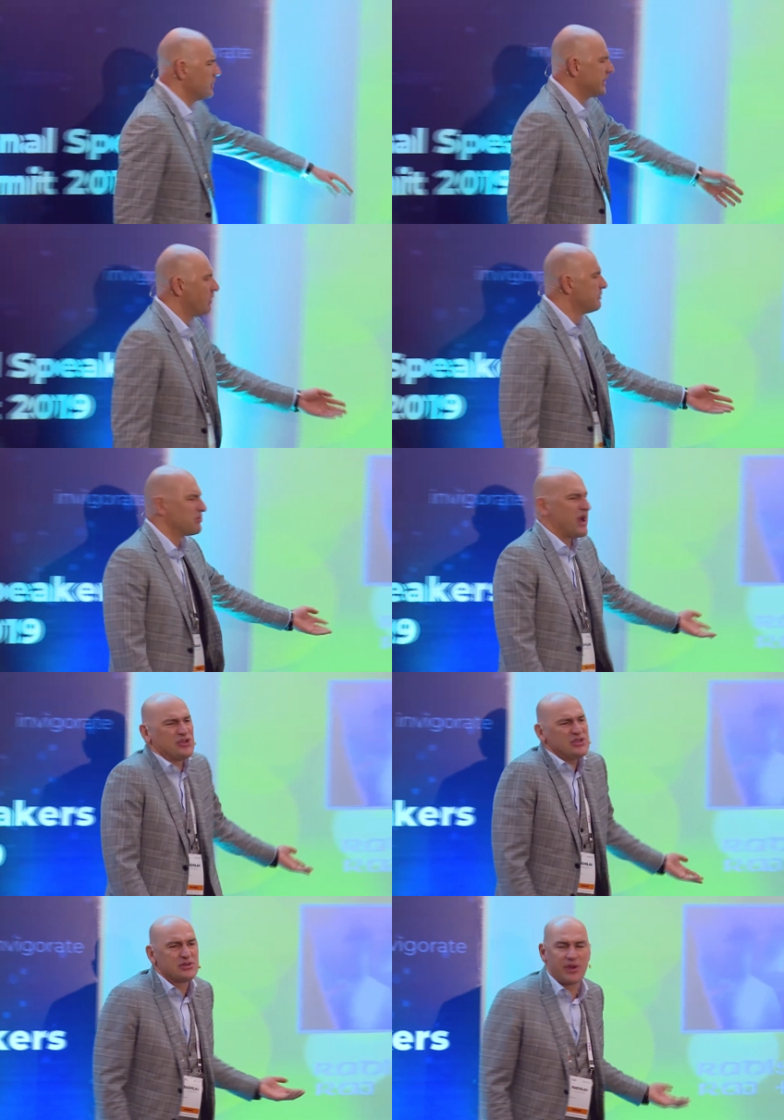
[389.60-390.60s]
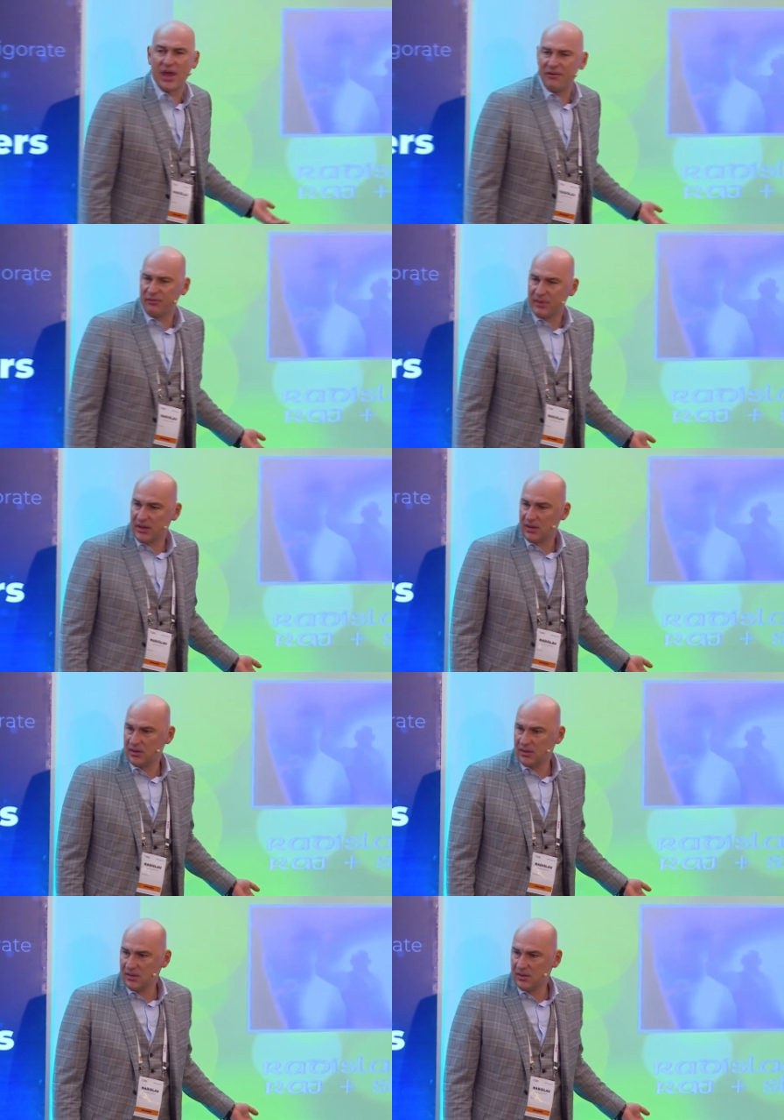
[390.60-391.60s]
you can call me Raj. It's okay for me.
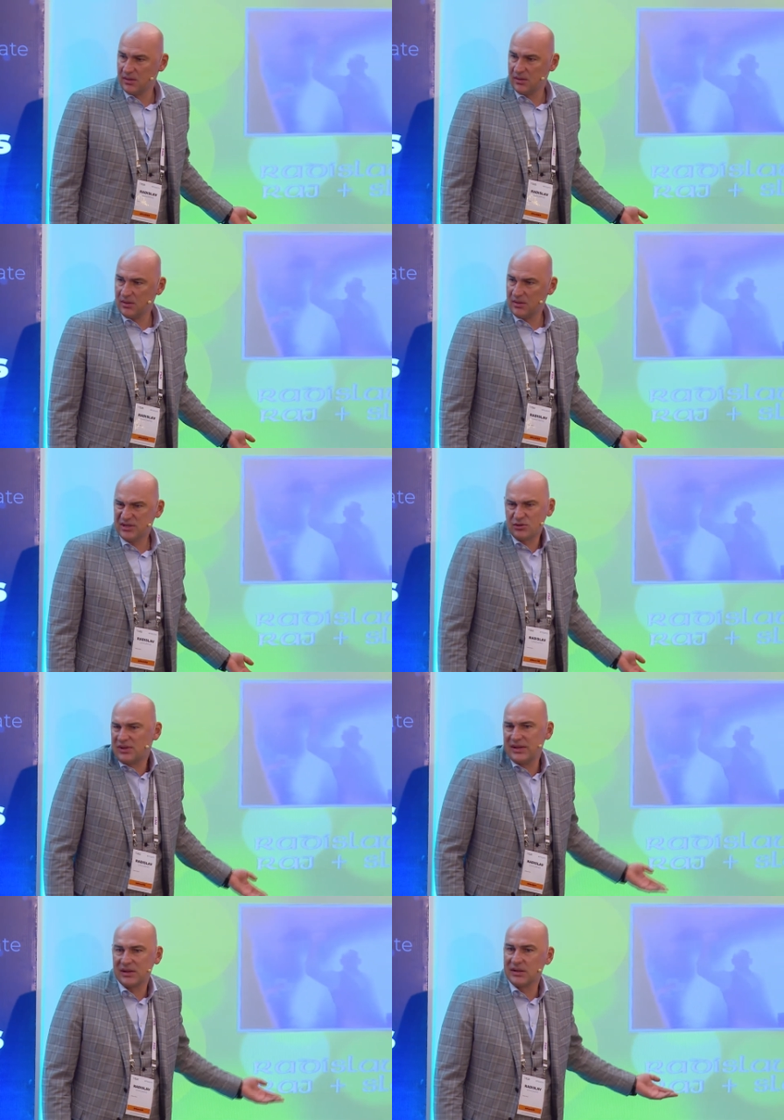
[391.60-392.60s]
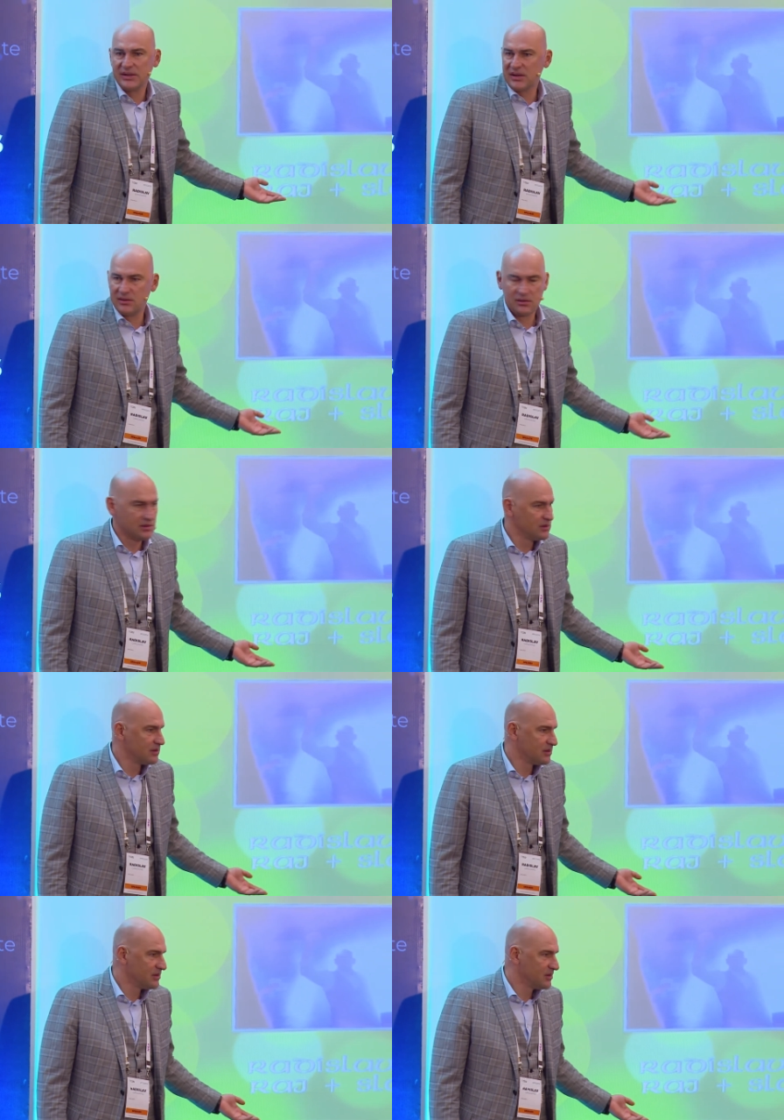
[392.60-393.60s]
It's good, little Indian.
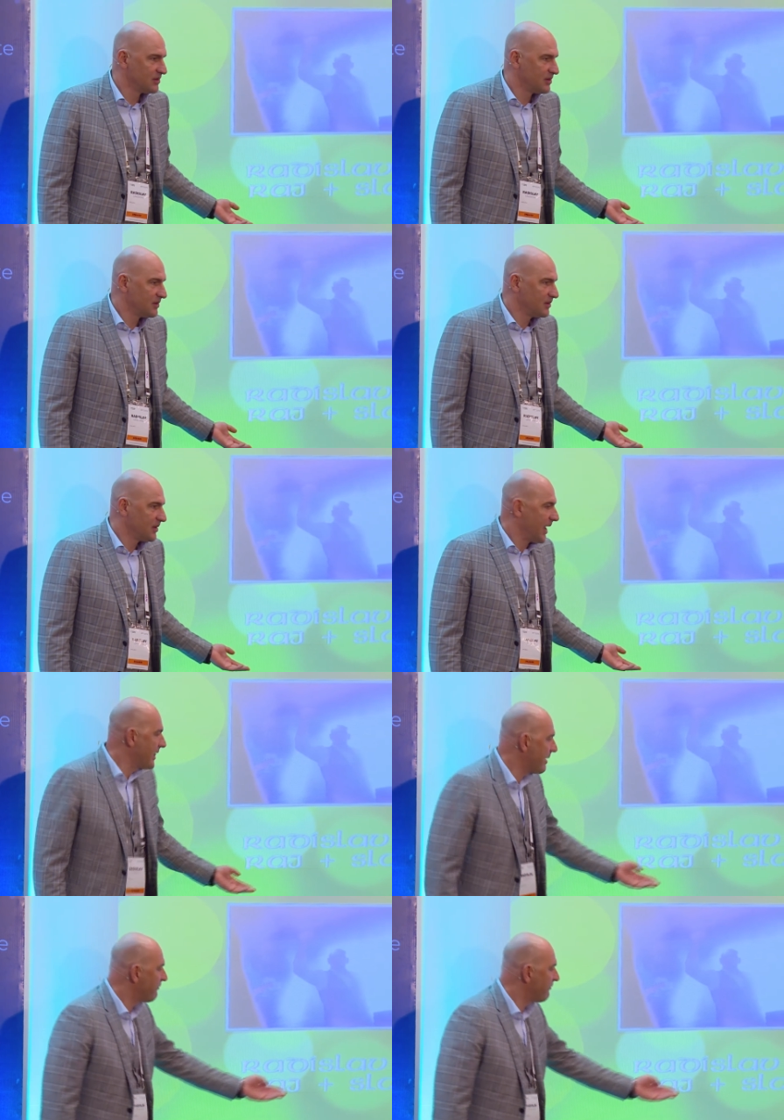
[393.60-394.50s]
And